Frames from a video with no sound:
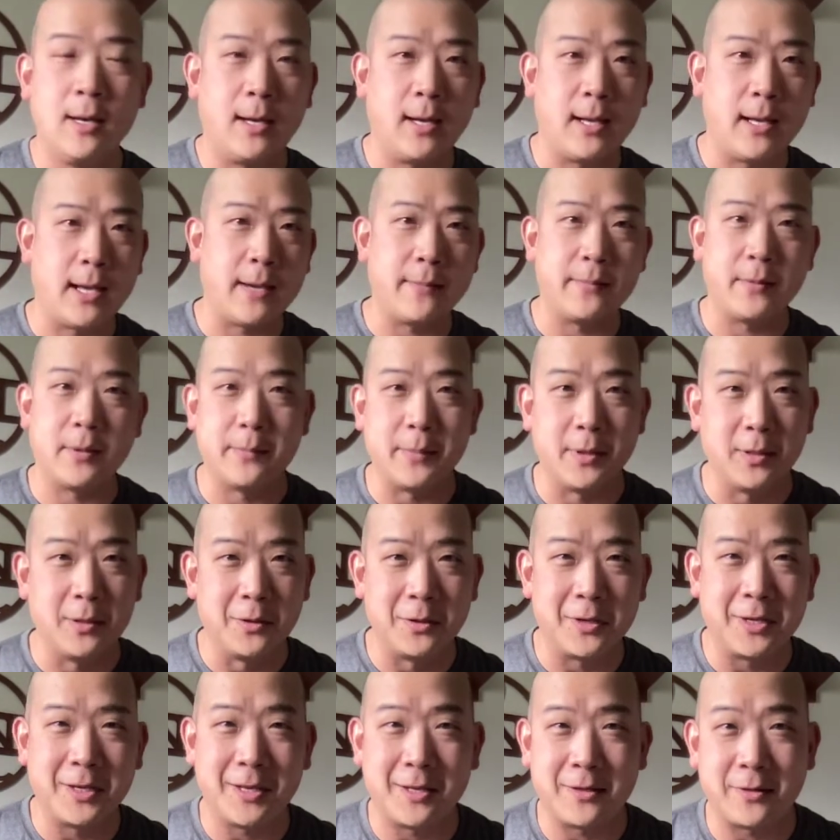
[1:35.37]
I happen to be
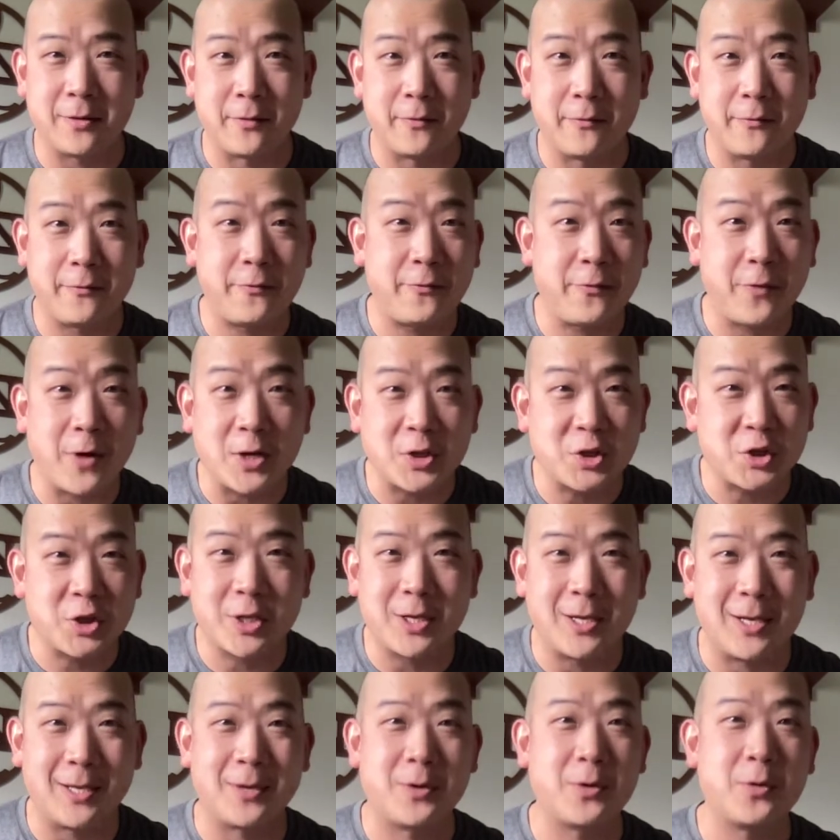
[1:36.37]
looking at the fresh
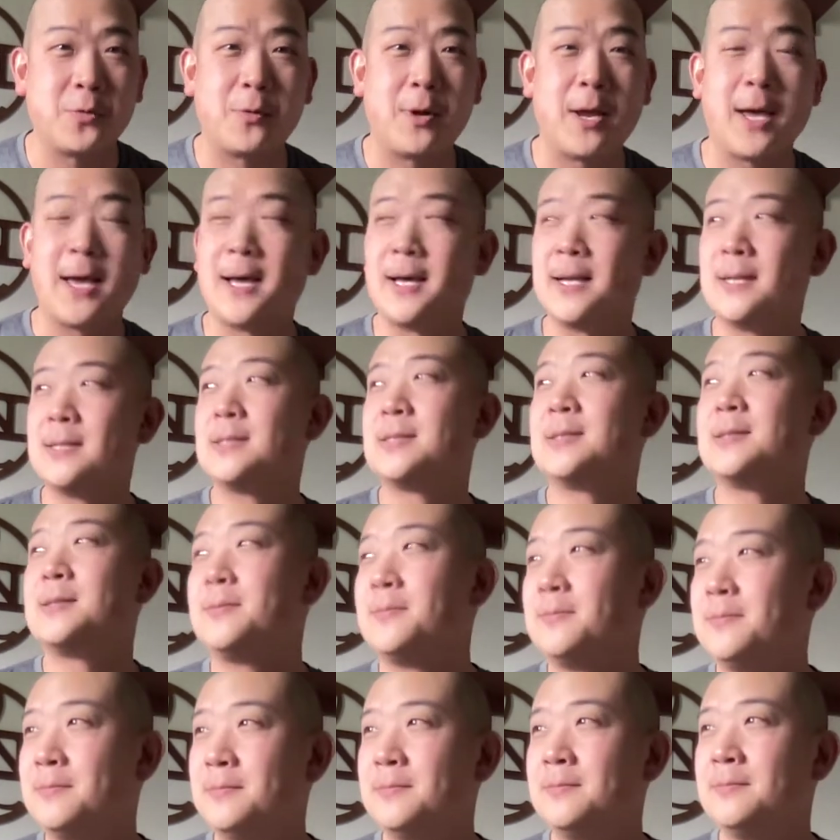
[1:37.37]
cut grass.
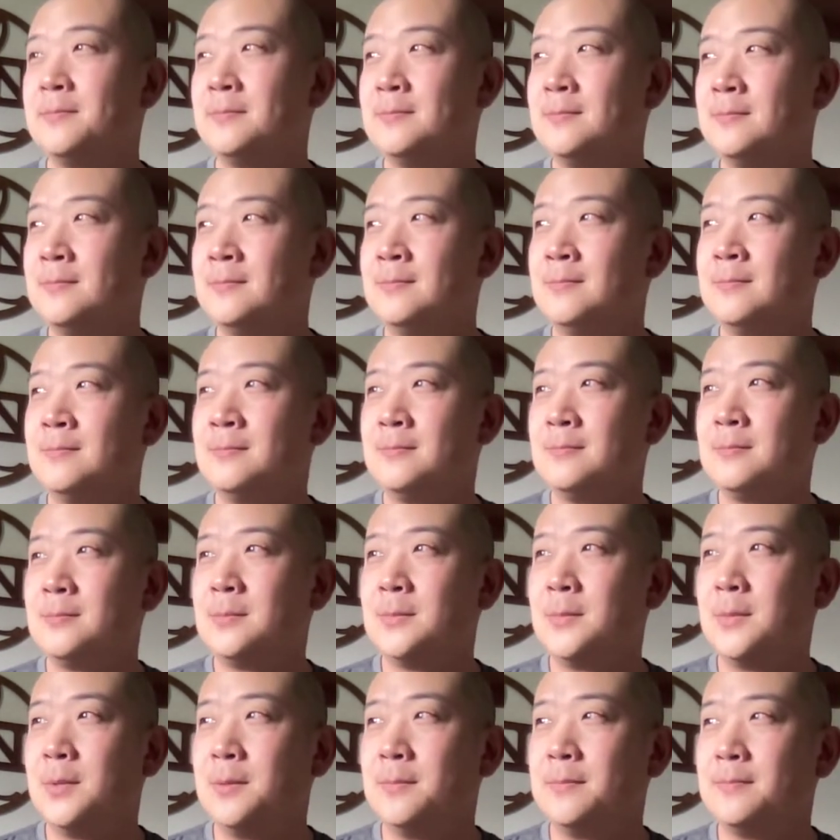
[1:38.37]

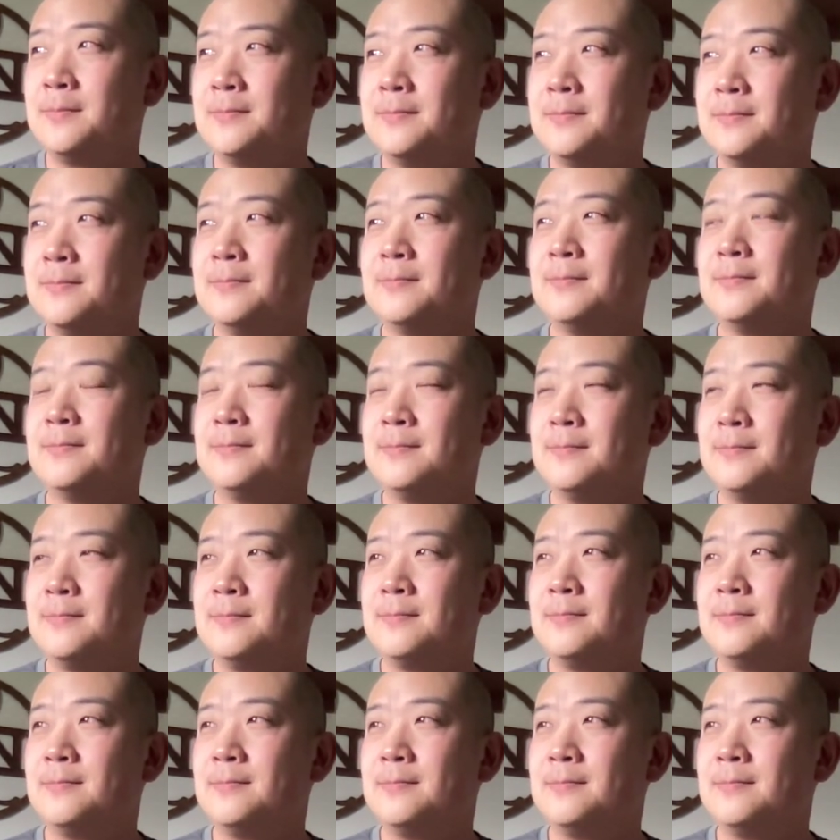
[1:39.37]
Hmm.